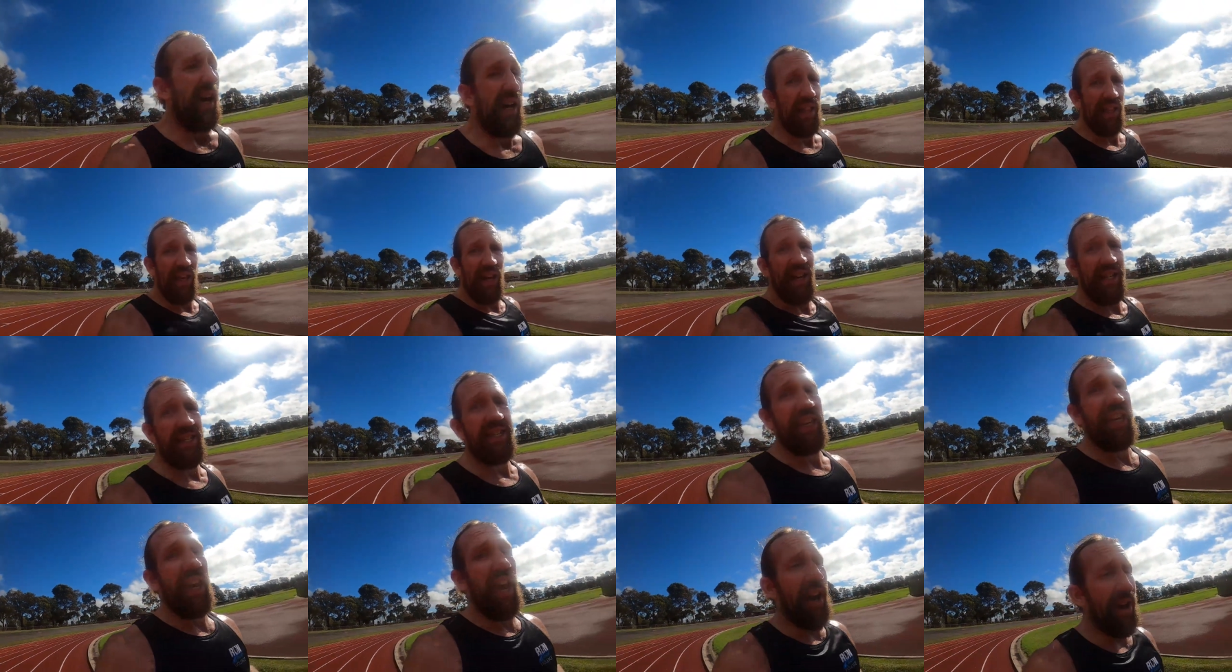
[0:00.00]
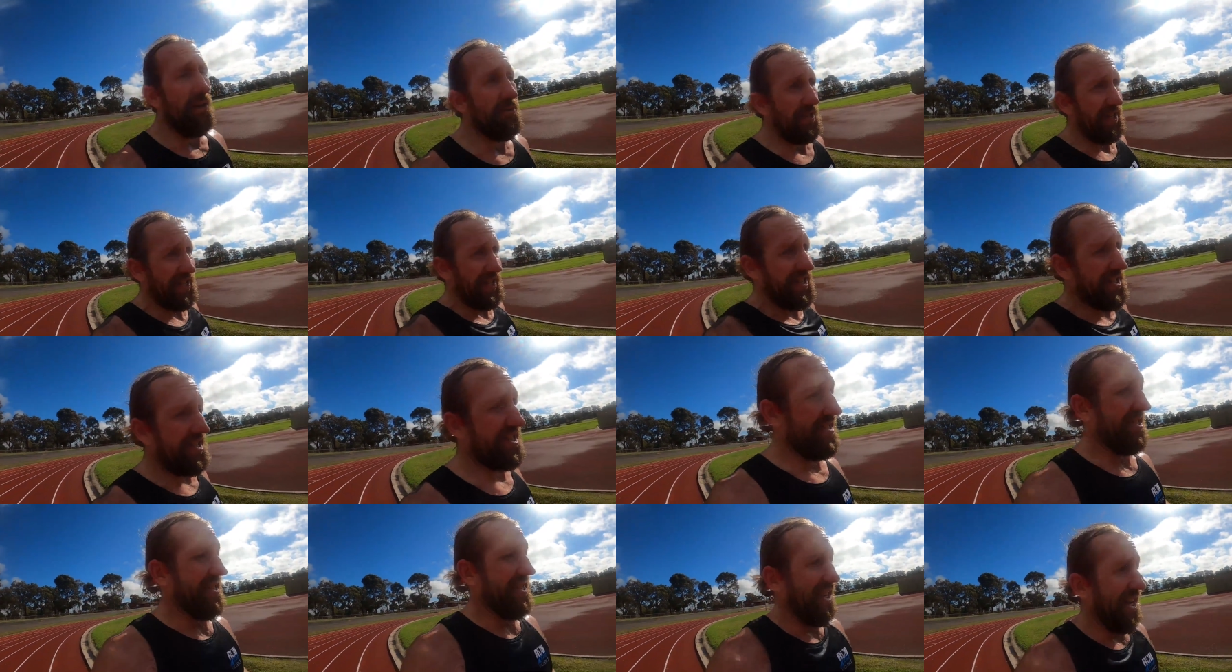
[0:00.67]
that last K
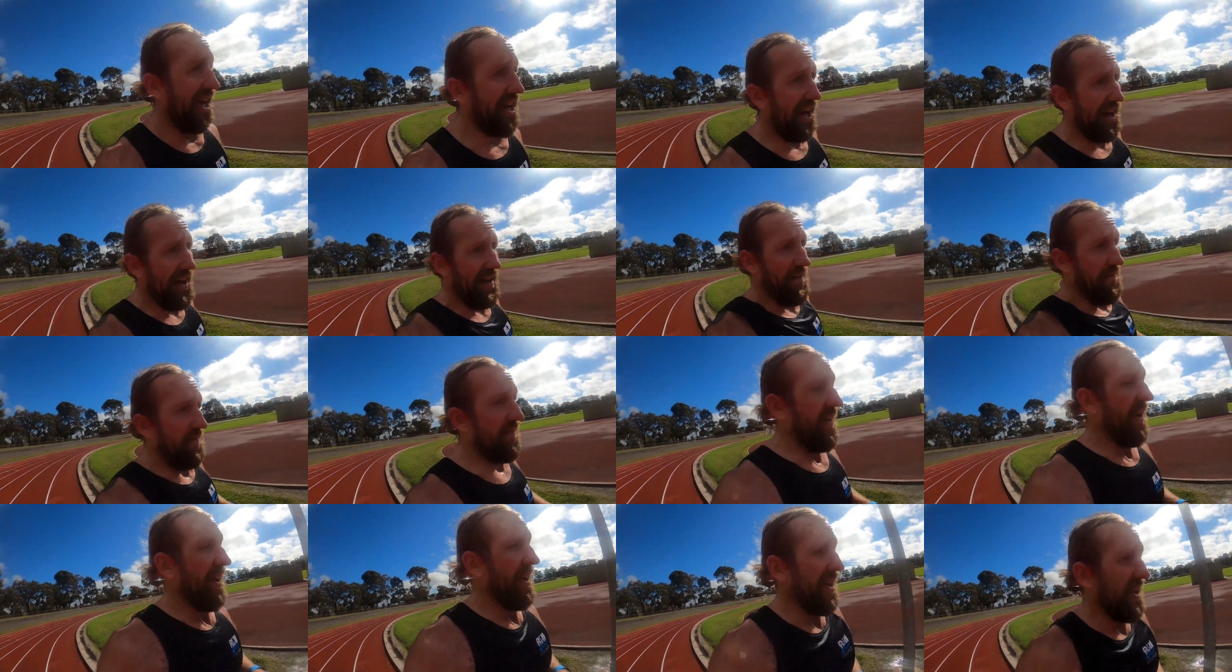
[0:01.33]
was tough.